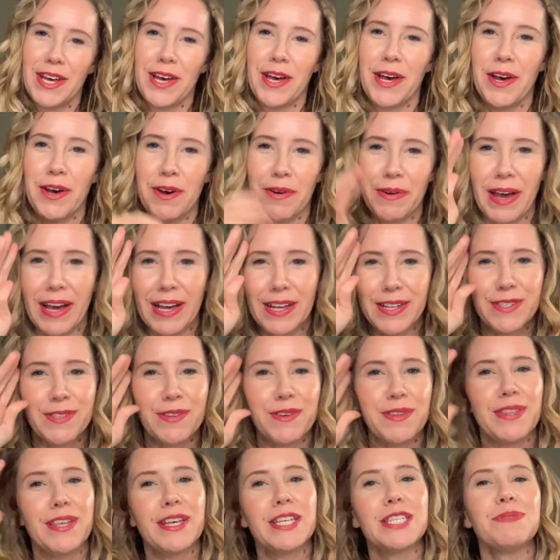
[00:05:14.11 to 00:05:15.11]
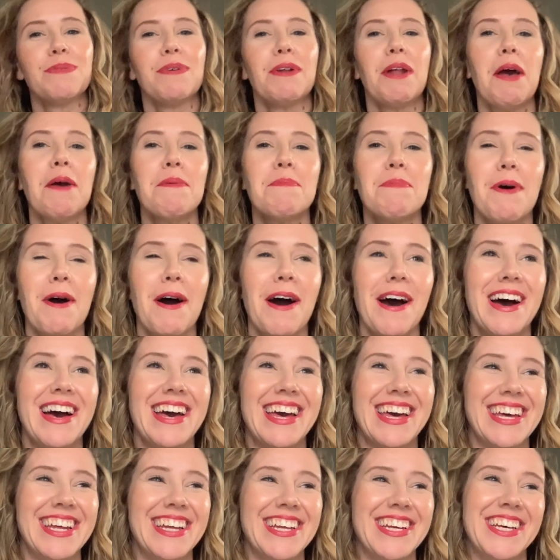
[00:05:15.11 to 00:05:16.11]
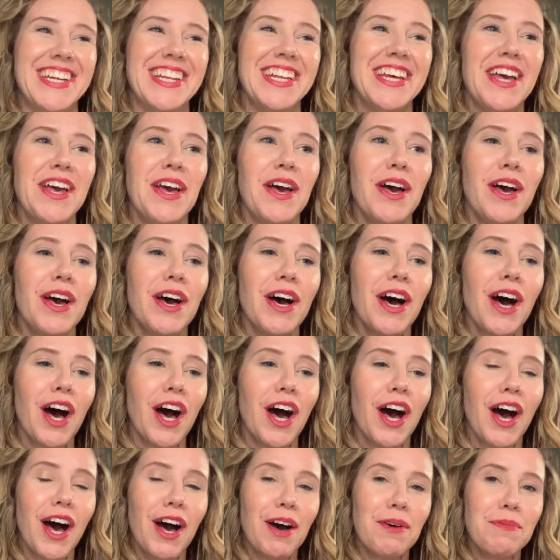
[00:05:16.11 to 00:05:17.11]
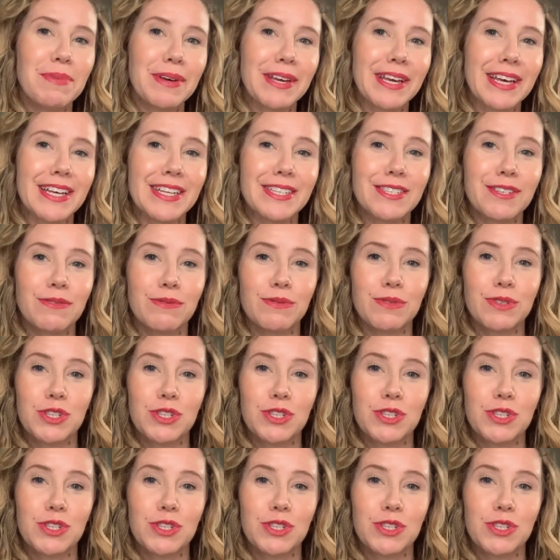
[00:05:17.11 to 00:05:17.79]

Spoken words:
Okay, so this one I bought because it was